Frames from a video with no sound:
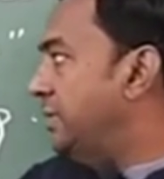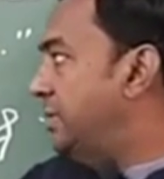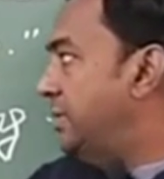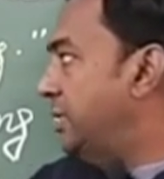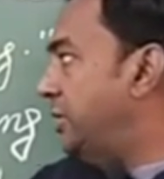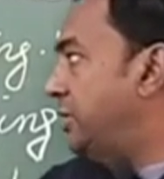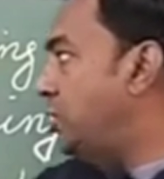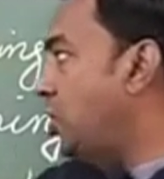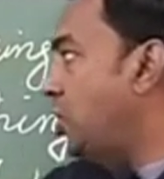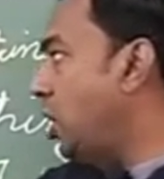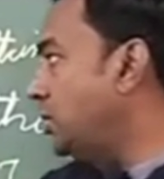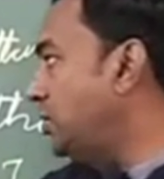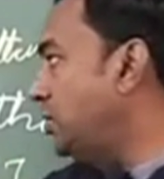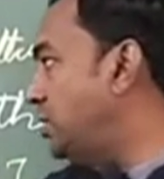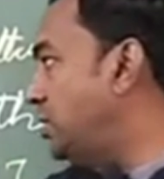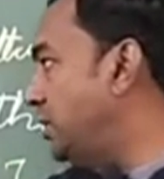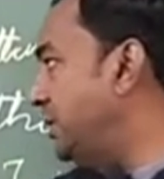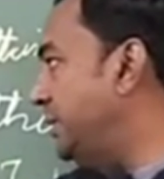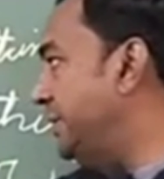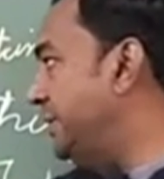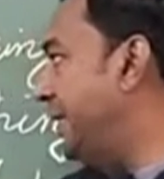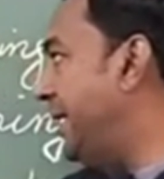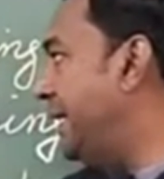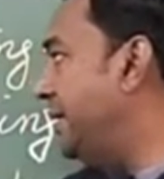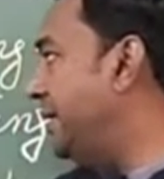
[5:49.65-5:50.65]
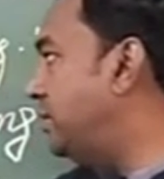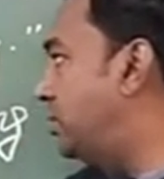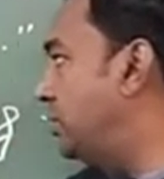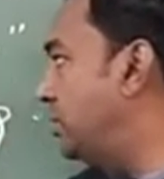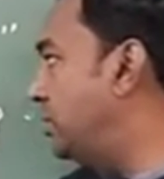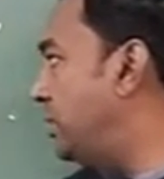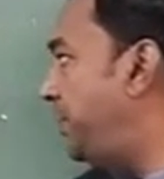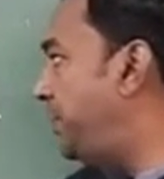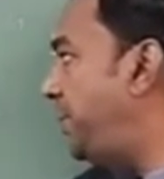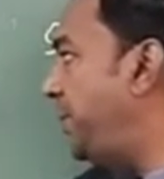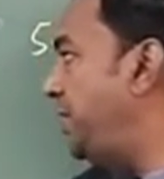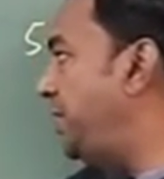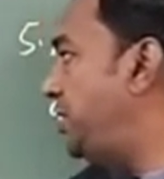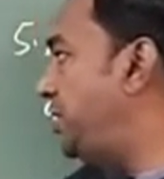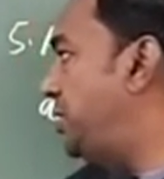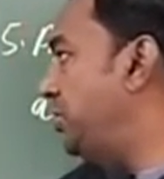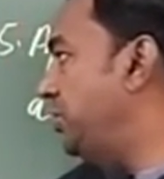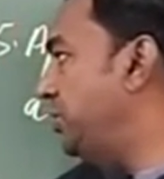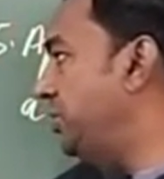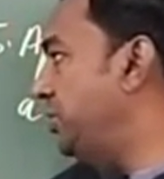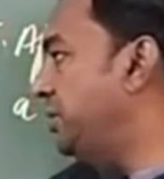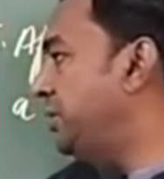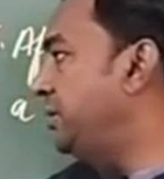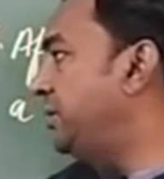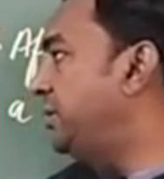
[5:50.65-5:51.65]
The doctor said to the
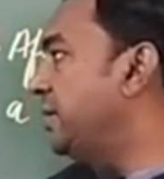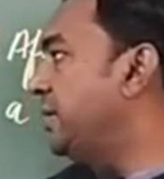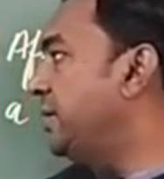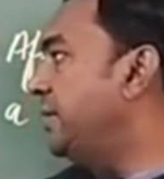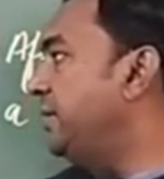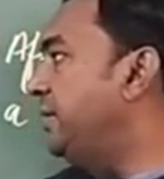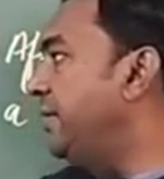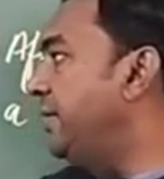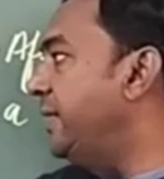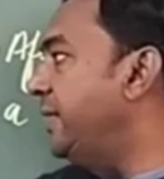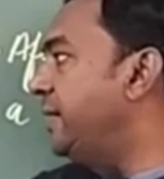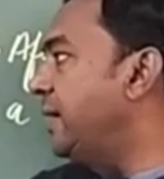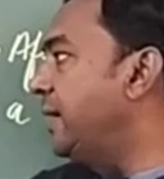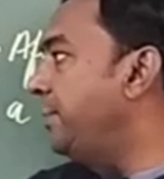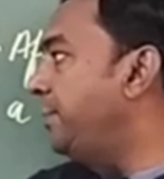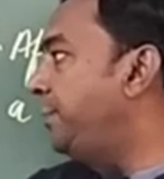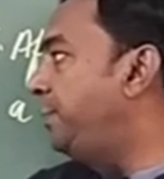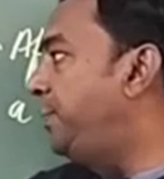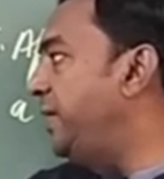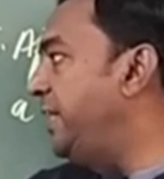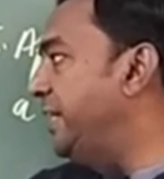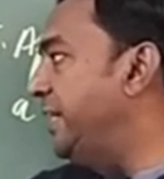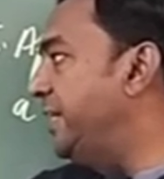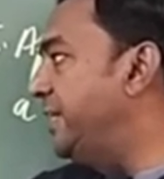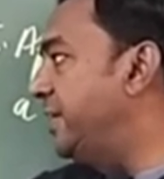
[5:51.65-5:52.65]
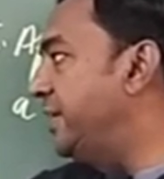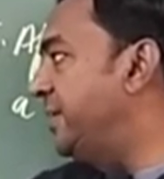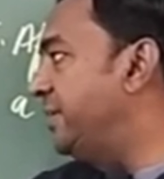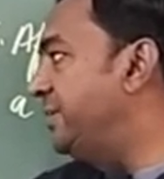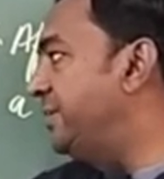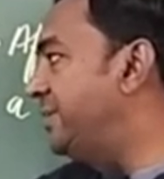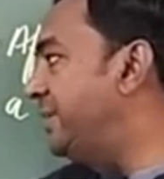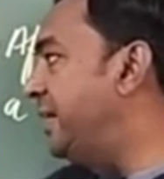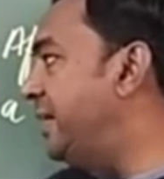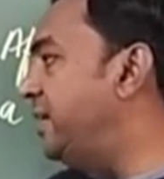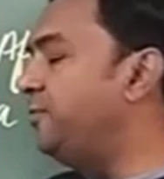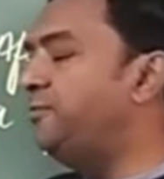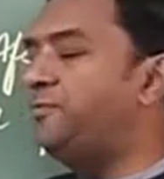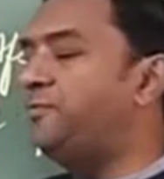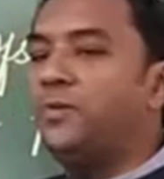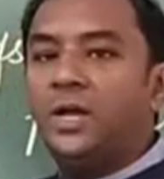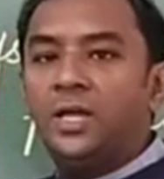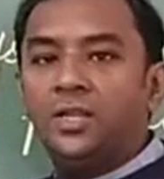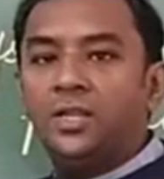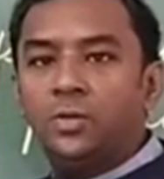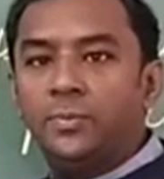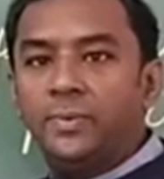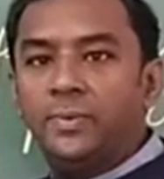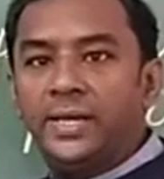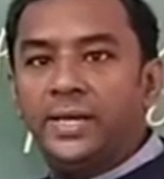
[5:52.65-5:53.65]
patient, take complete rest and
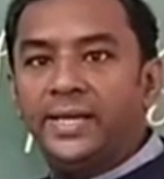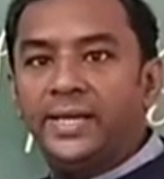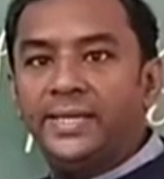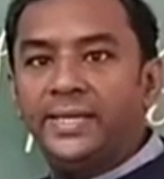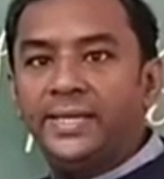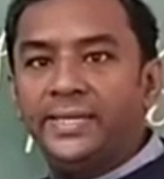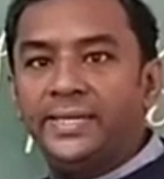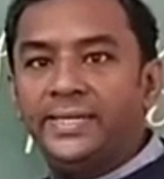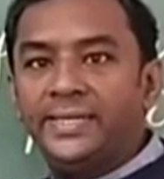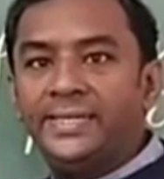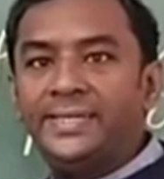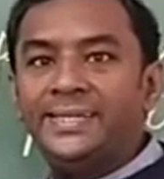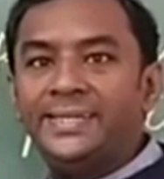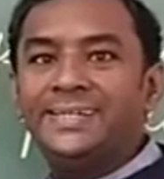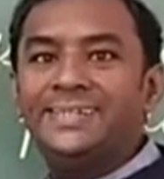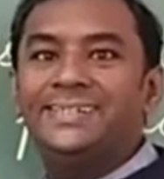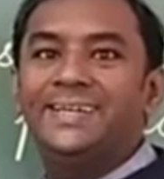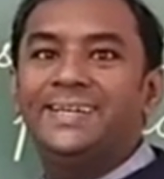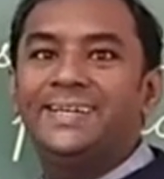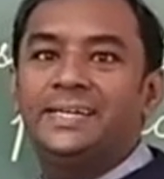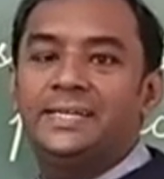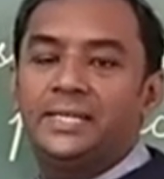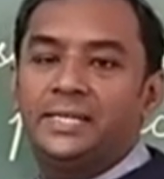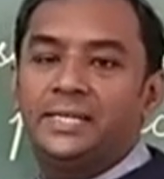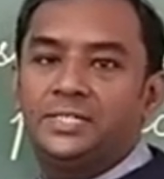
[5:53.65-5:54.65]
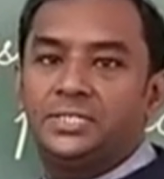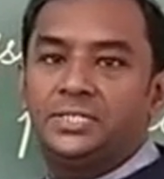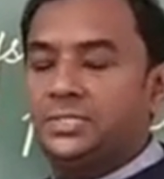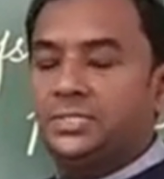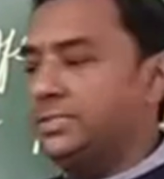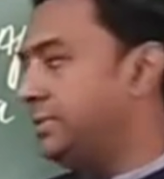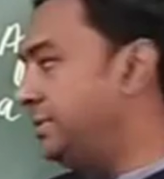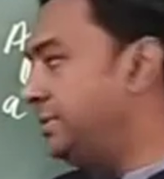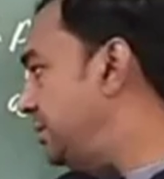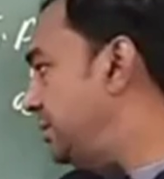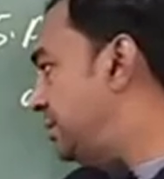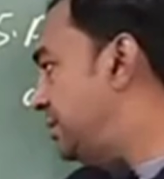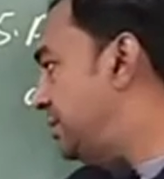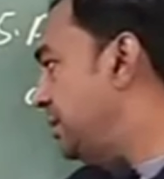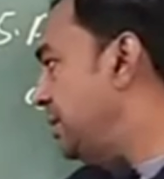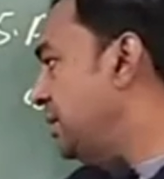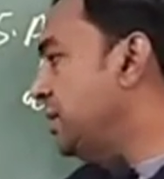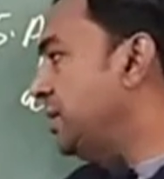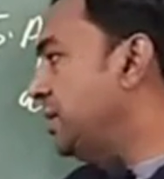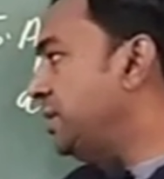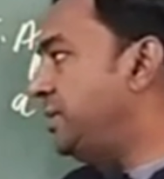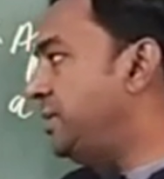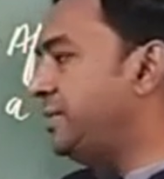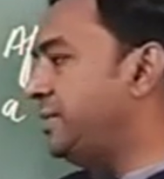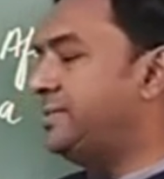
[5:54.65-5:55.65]
follow my directions.
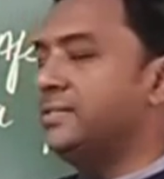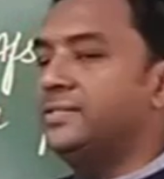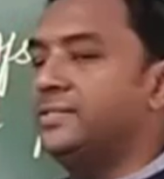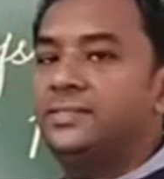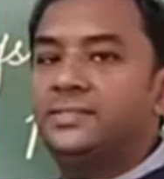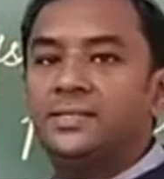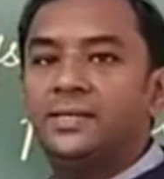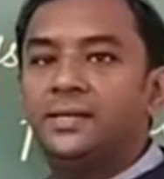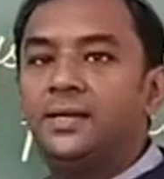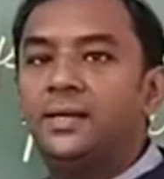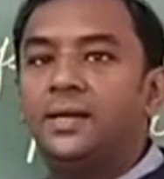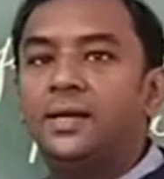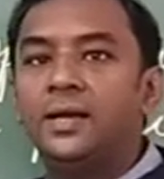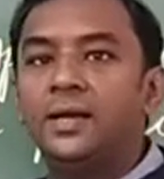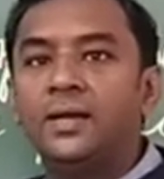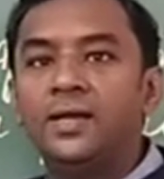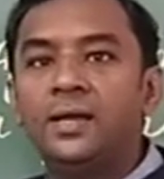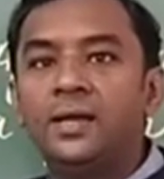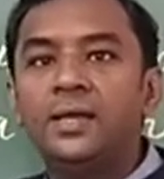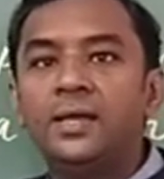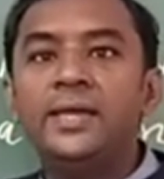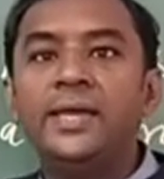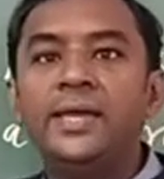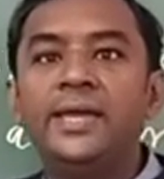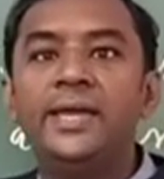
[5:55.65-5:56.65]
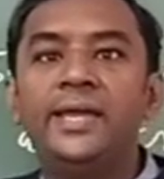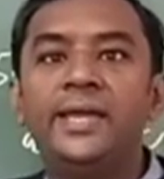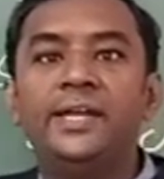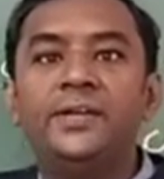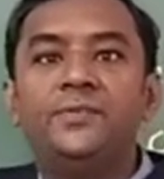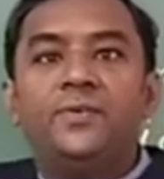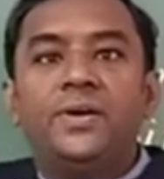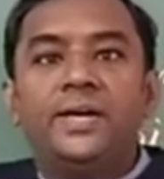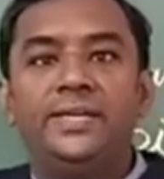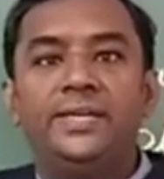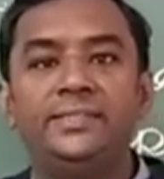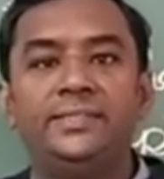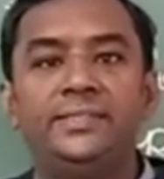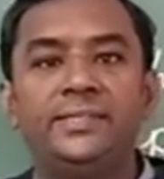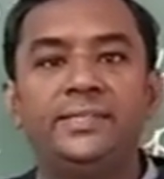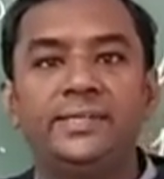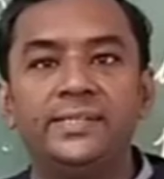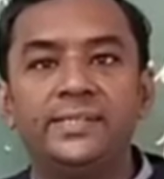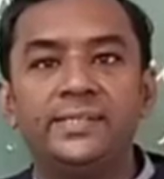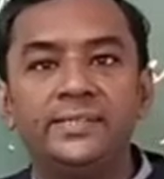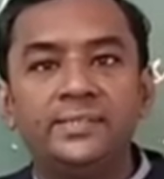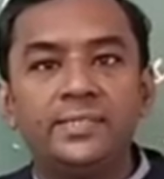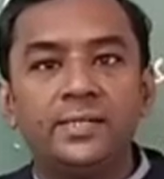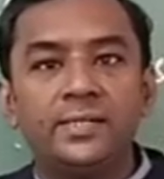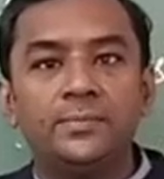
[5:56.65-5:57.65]
This is advice.
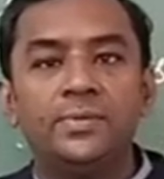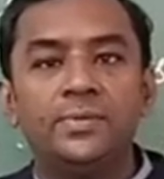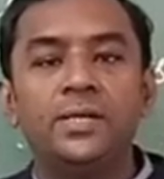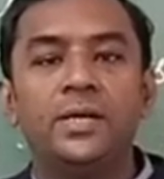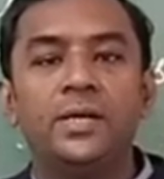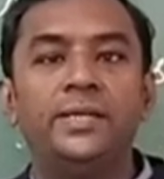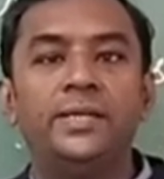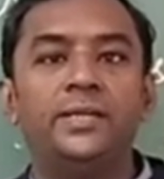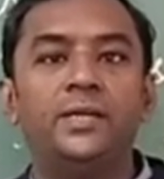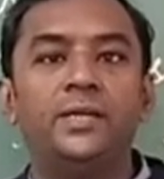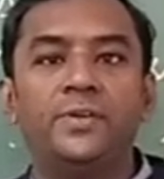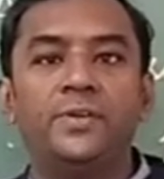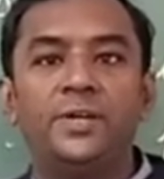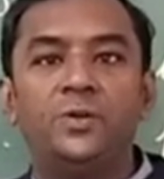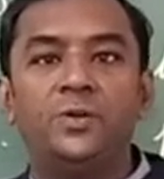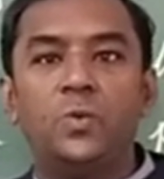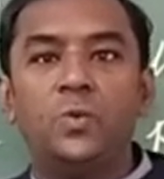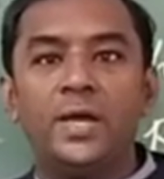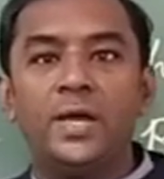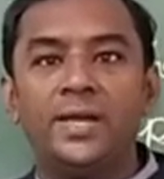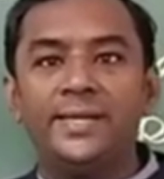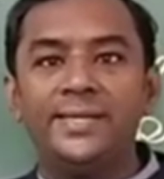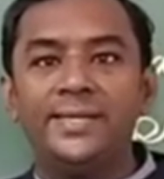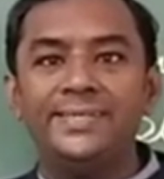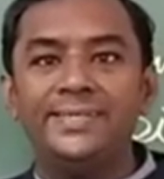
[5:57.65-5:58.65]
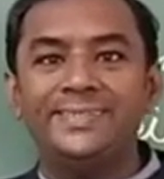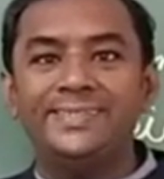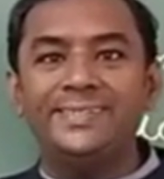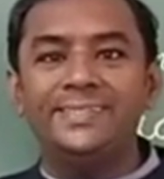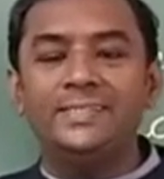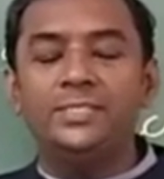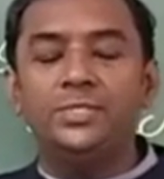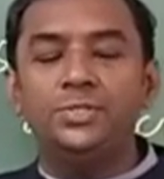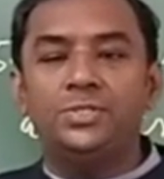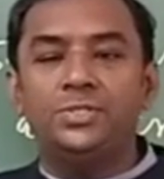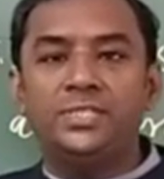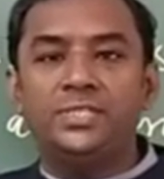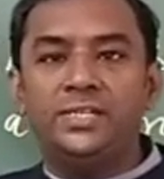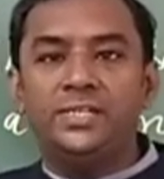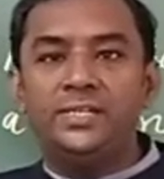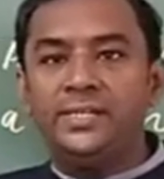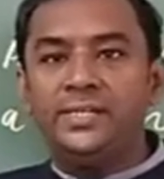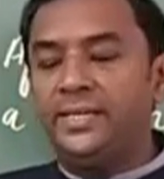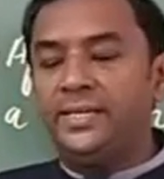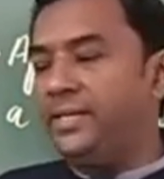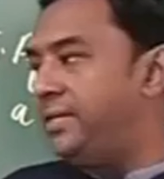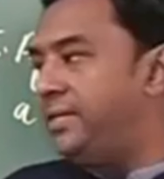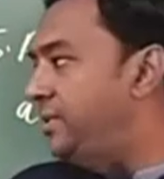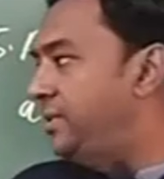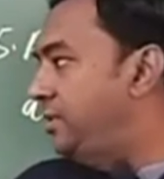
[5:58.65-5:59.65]
There is some kind of advice in this
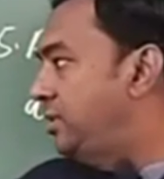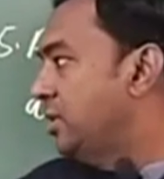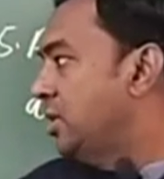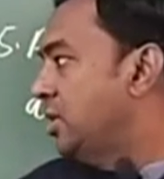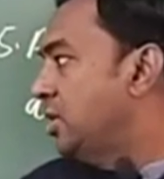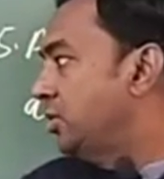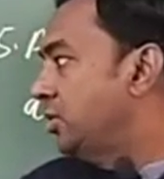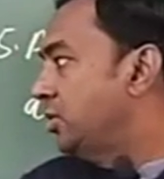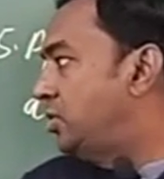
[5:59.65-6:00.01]
sentence.